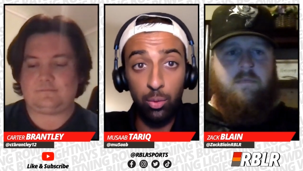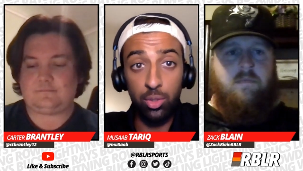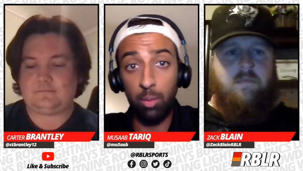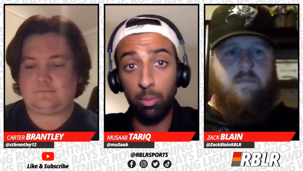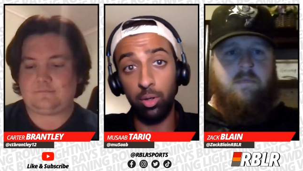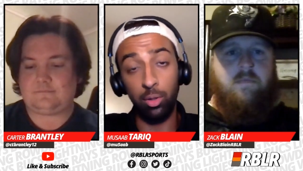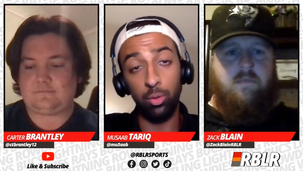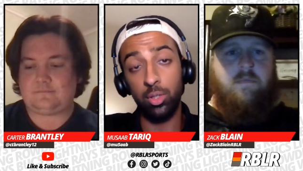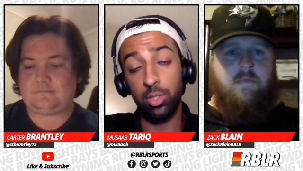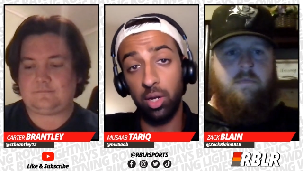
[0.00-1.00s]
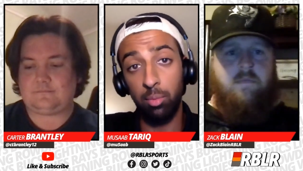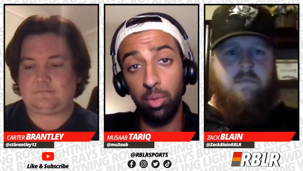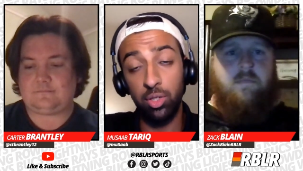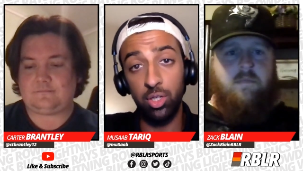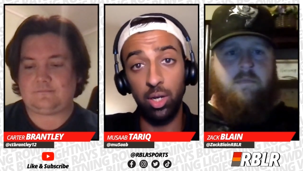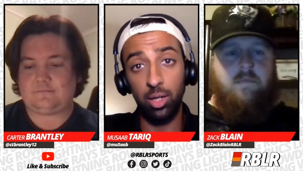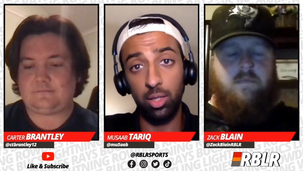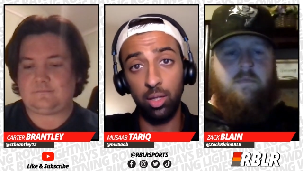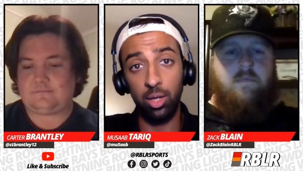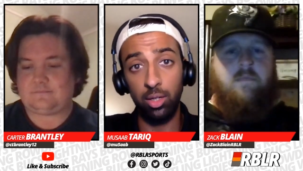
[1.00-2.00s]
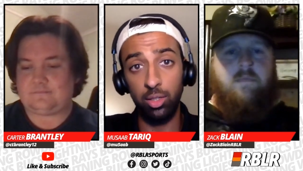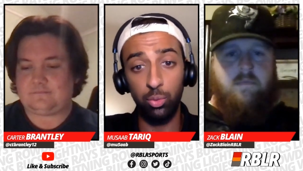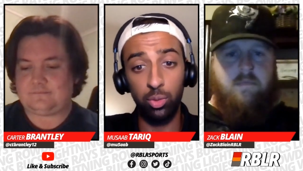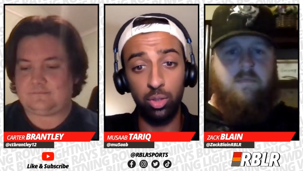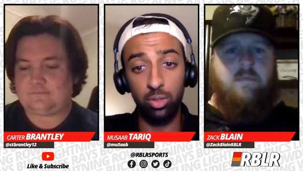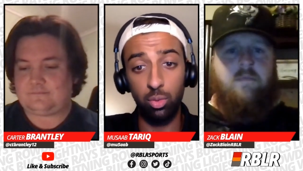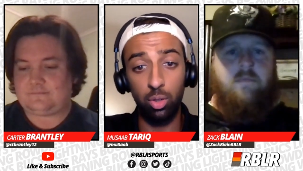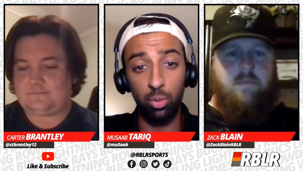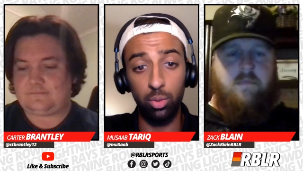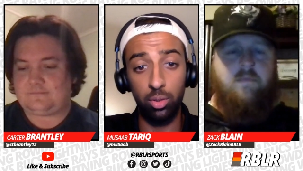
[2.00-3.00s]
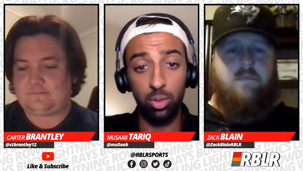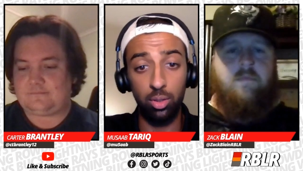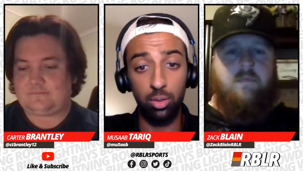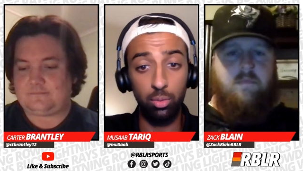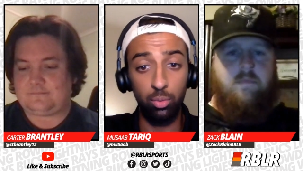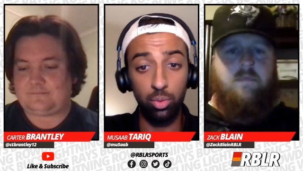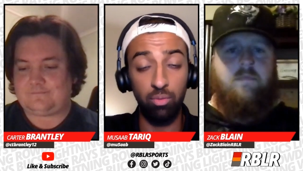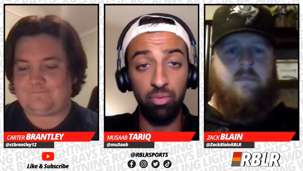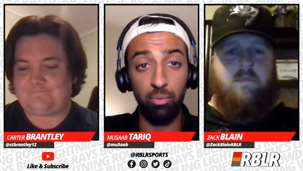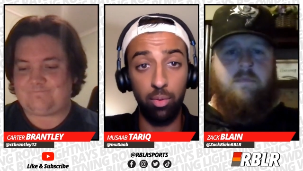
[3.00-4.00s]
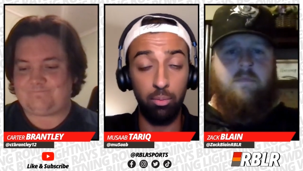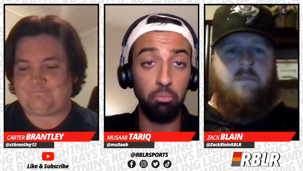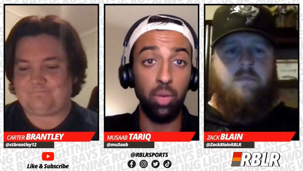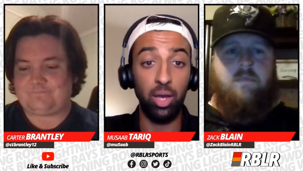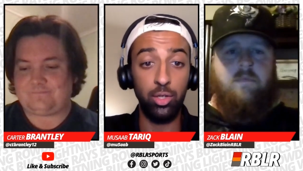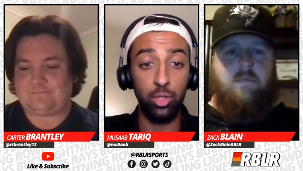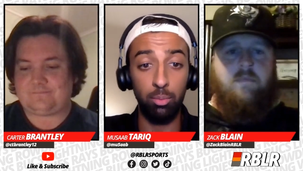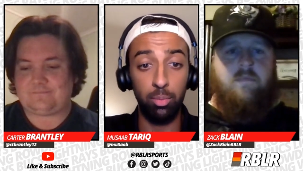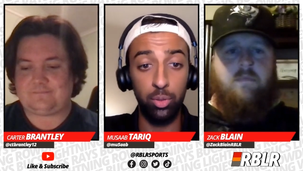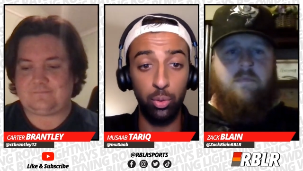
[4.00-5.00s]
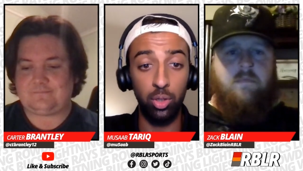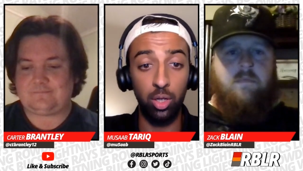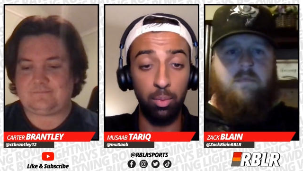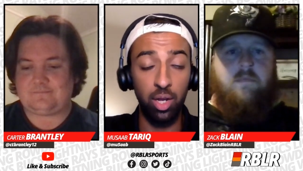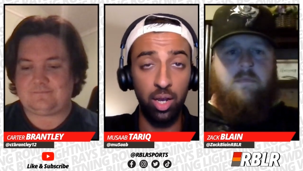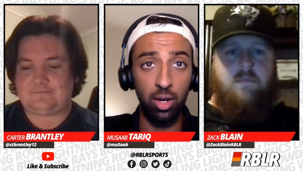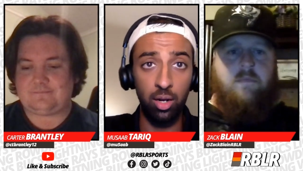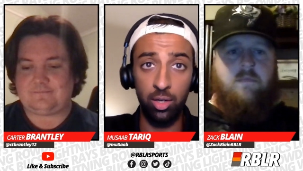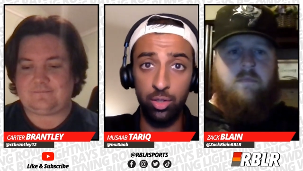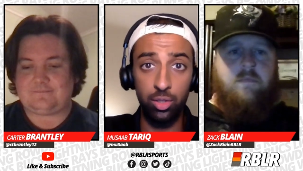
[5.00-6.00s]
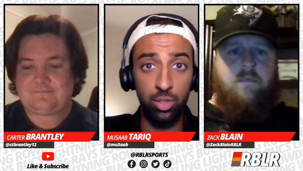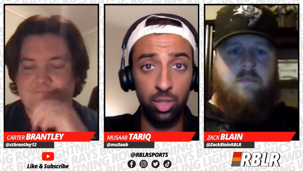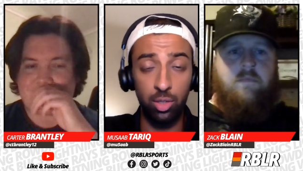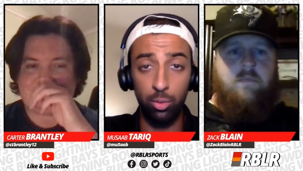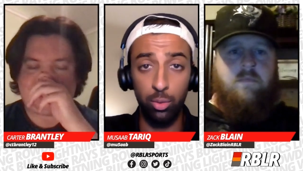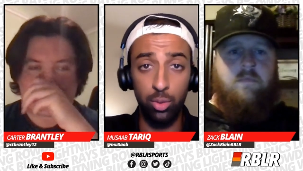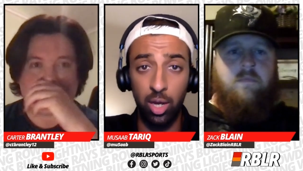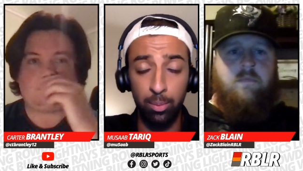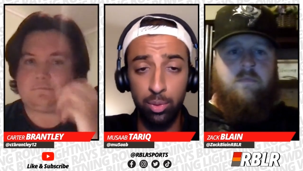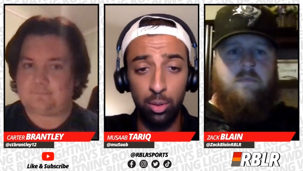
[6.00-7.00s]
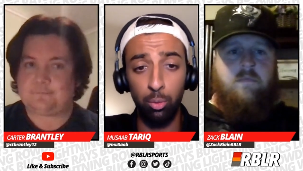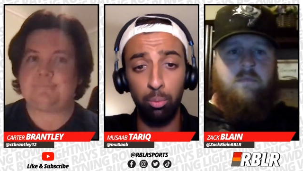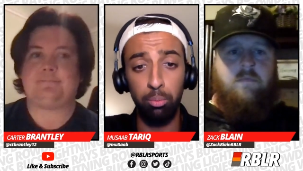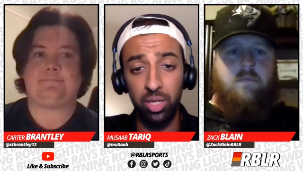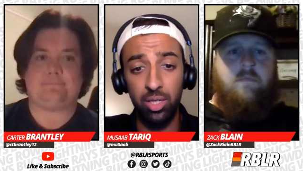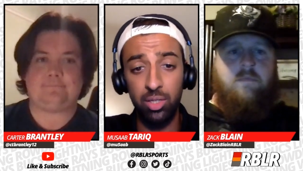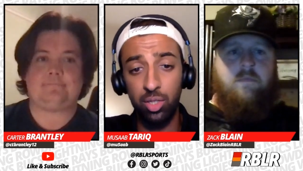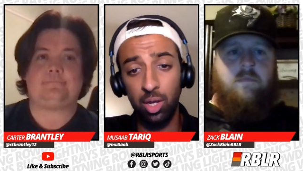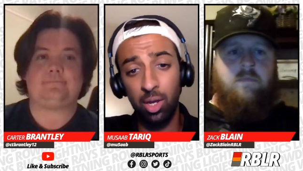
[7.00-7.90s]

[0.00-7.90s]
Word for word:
Speaker 1: was able to do because I had mentioned it, I think, last week as well with the with the matchup between him and Aidan Hutchinson, who is an absolute beast.